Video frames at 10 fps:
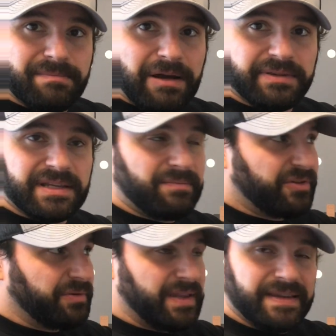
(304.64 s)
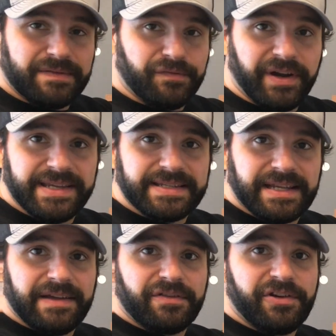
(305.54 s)
mounted between this vise that
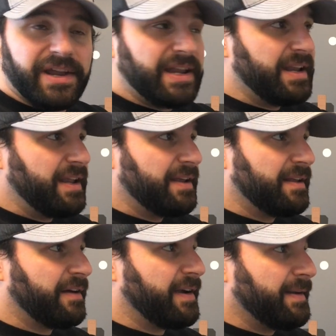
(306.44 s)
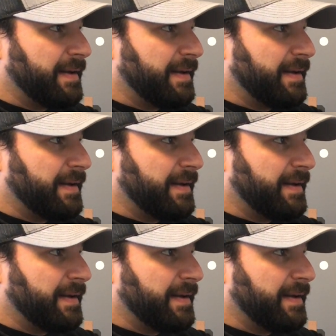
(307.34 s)
I've created, all right?